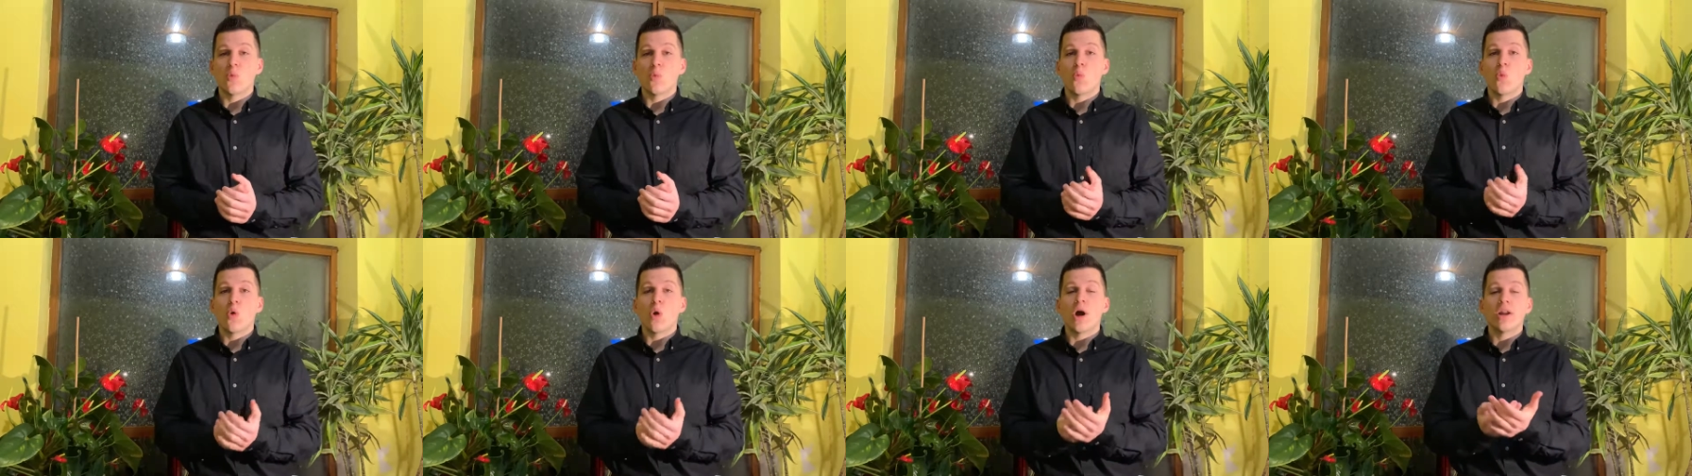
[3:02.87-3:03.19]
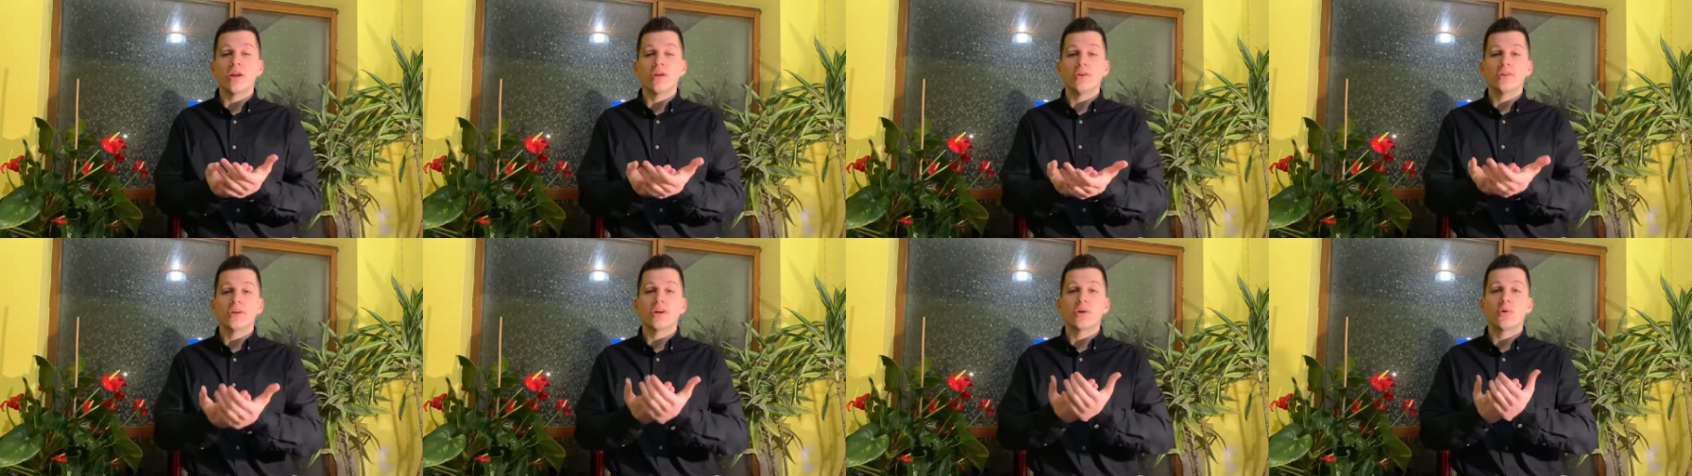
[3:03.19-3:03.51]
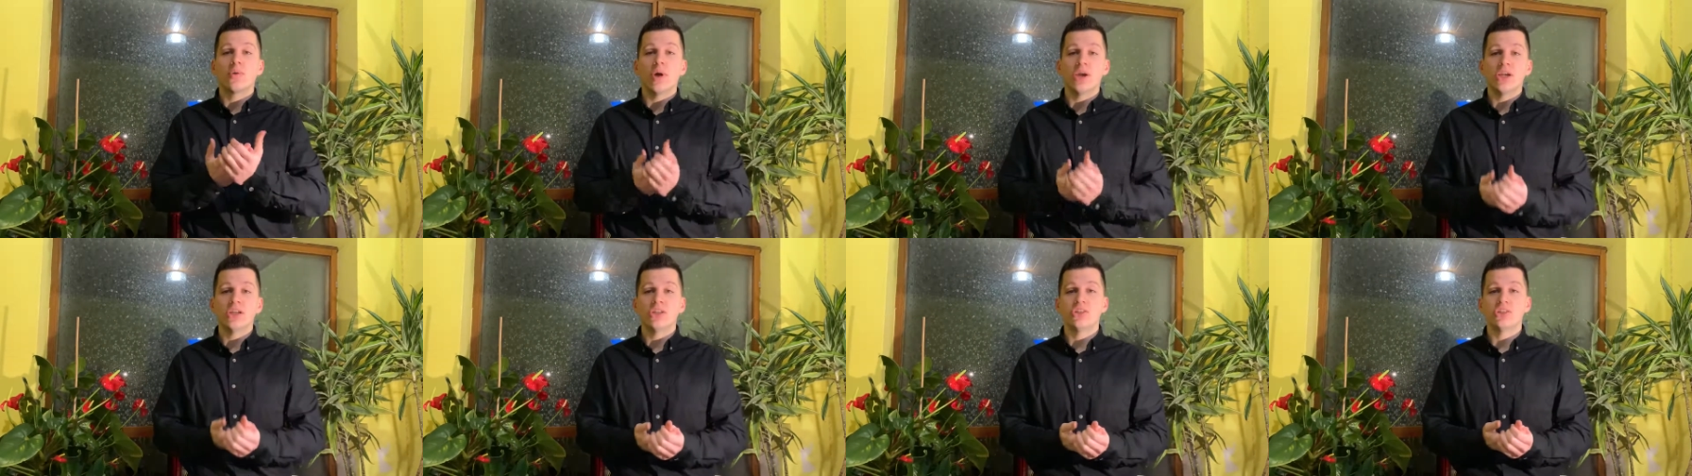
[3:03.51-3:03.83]
one of the
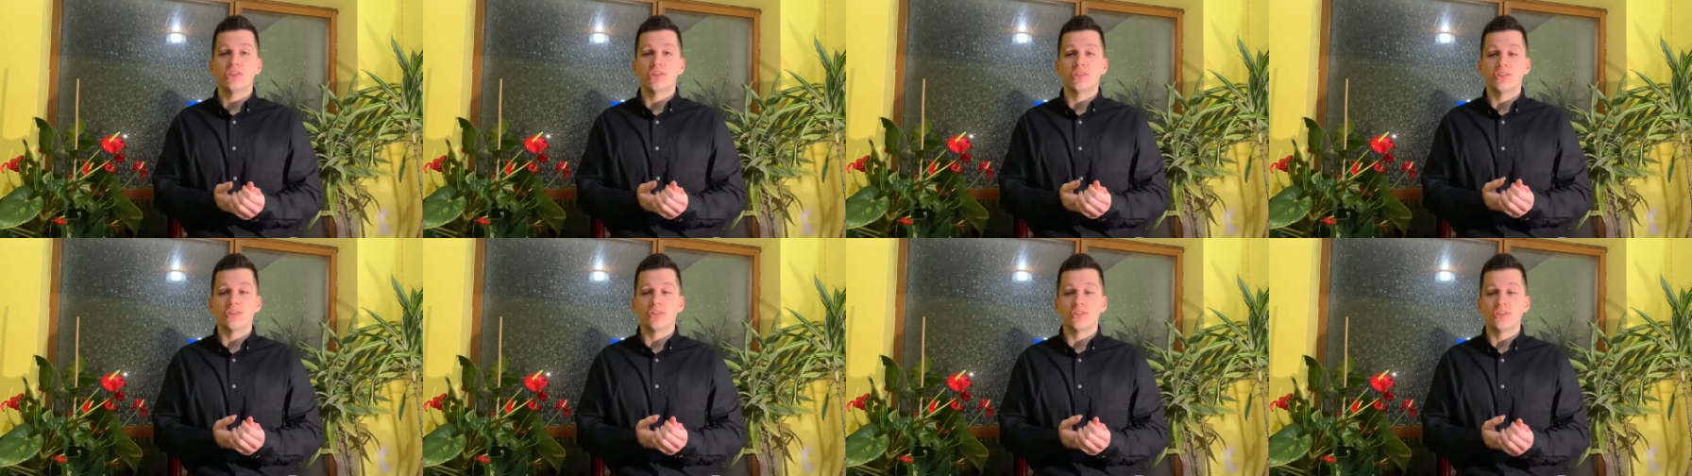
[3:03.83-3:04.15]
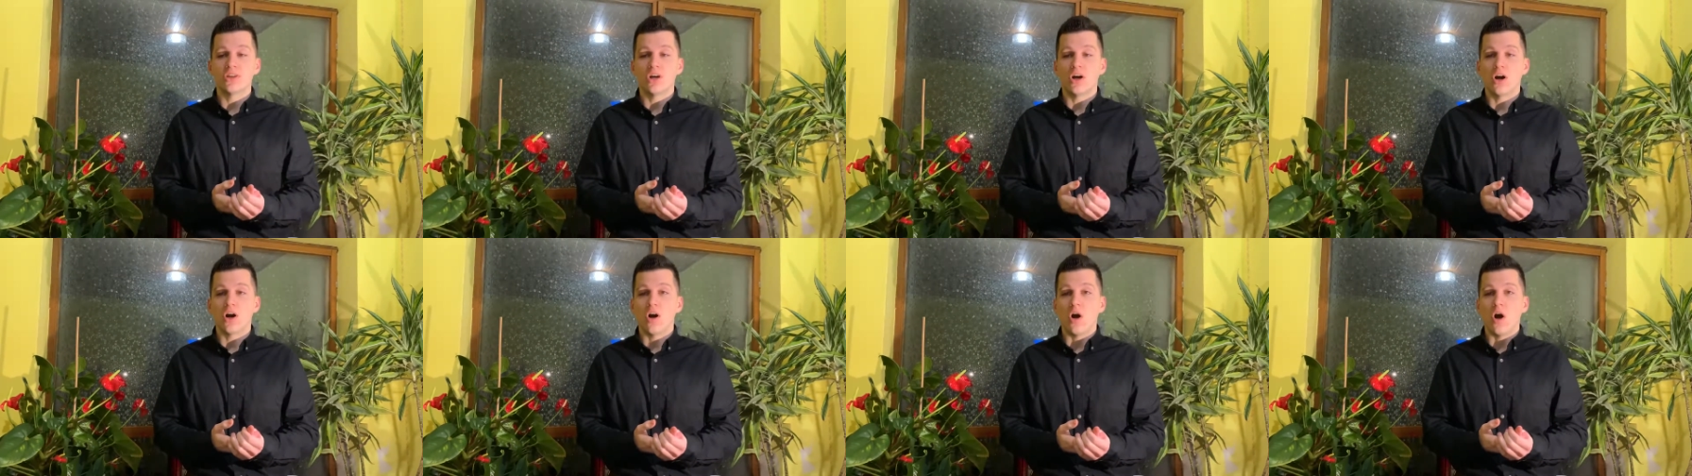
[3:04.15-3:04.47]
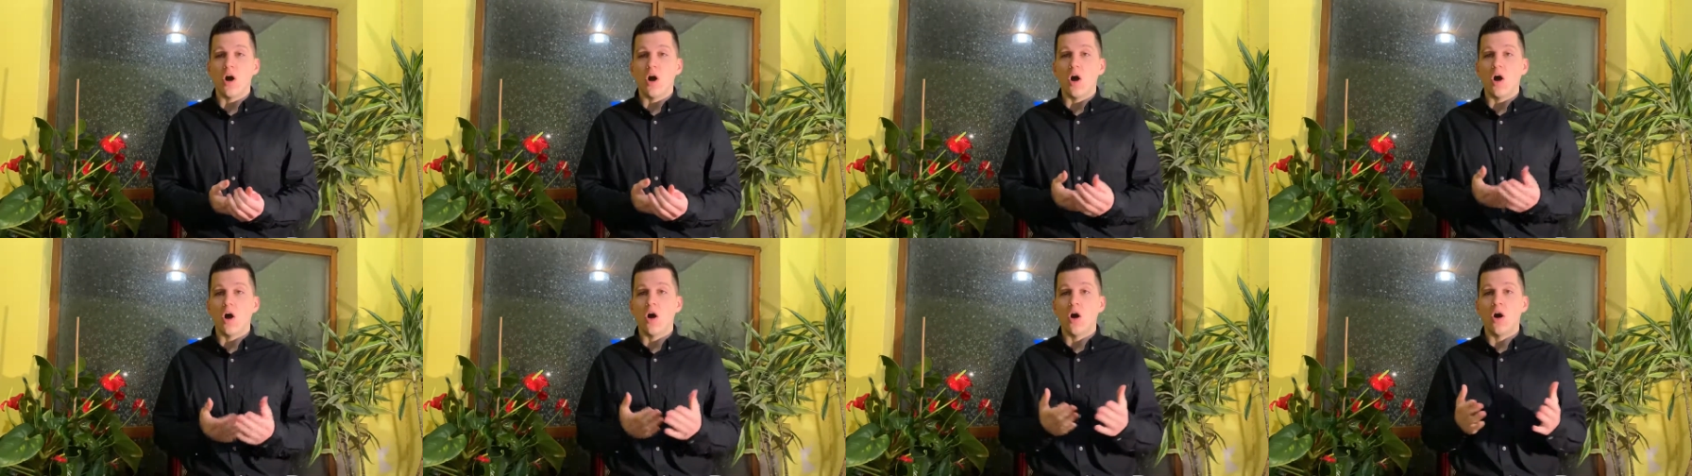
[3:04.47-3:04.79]
questions
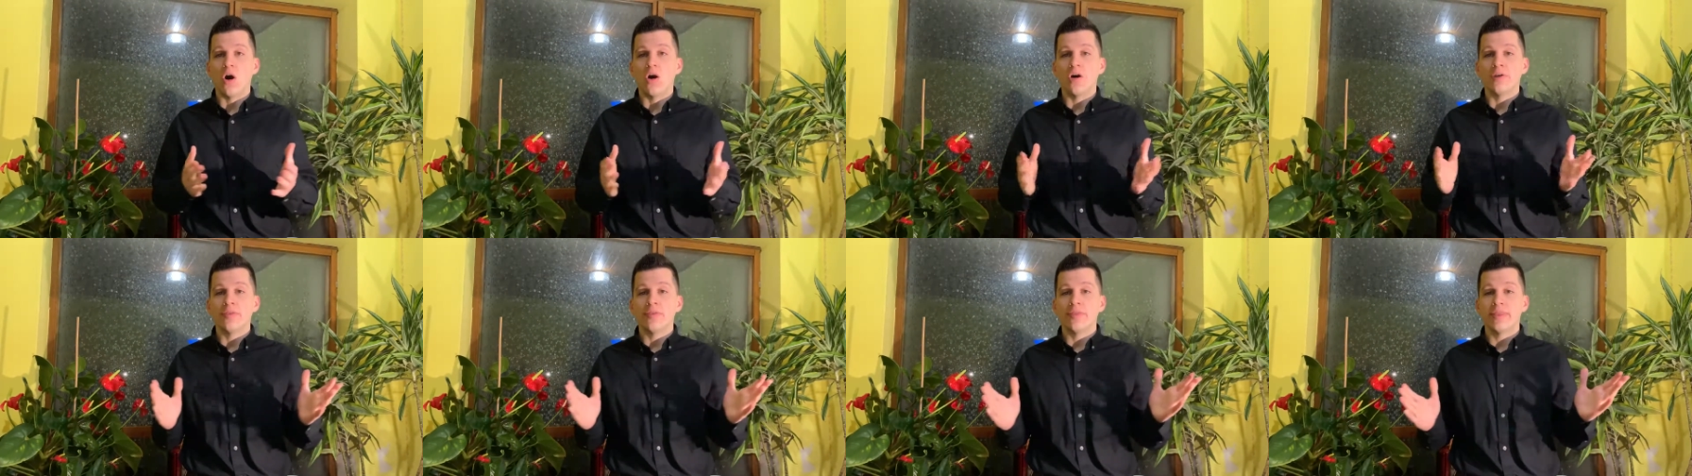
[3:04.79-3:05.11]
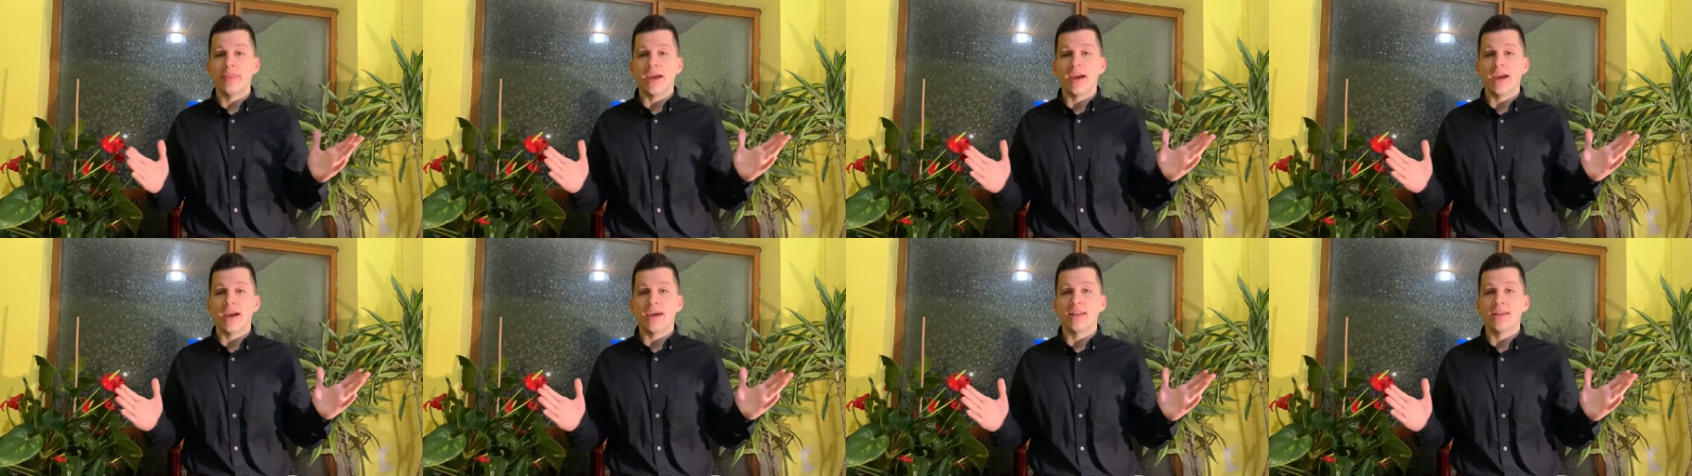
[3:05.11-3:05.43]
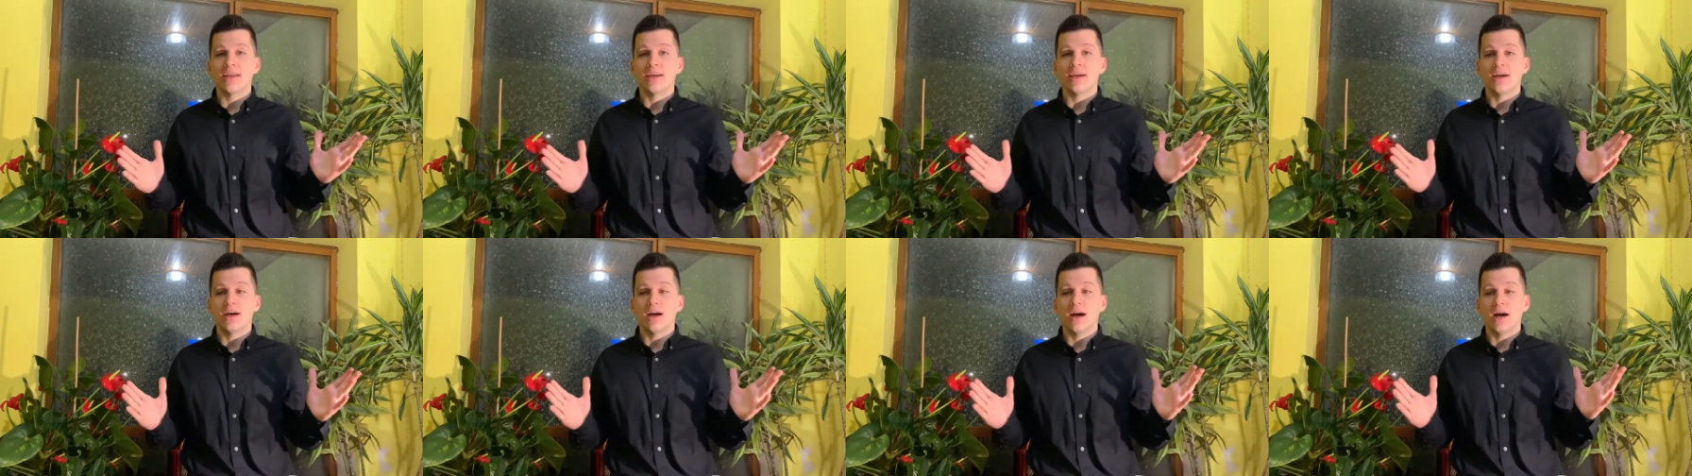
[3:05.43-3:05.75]
on
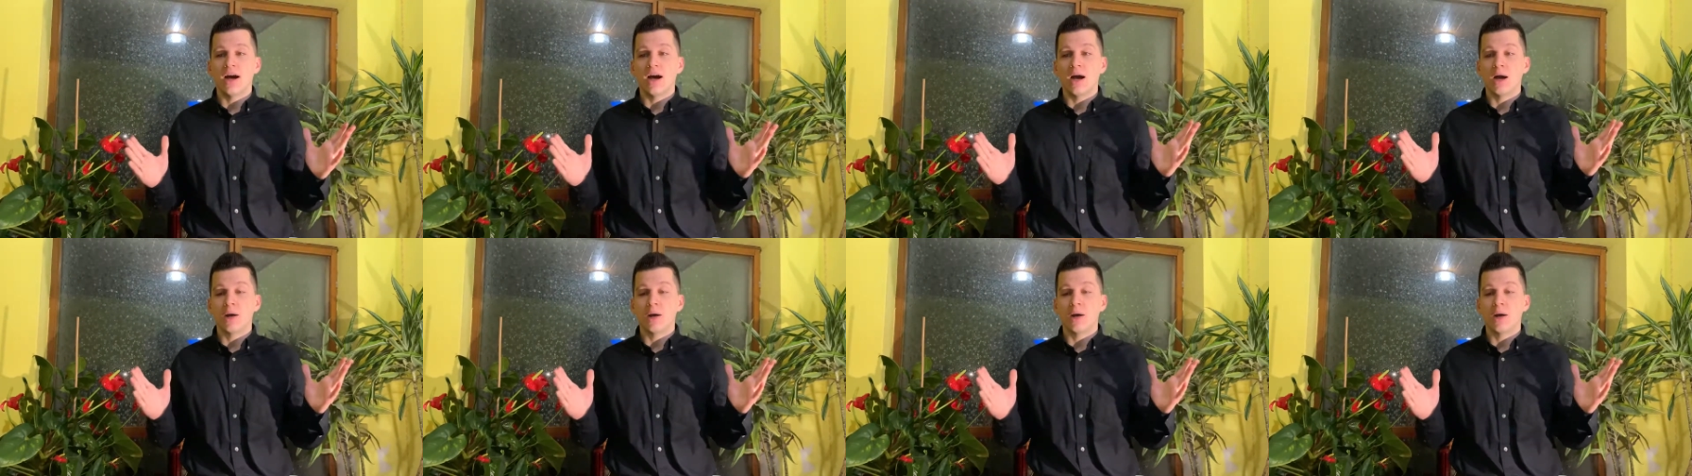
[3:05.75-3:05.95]
that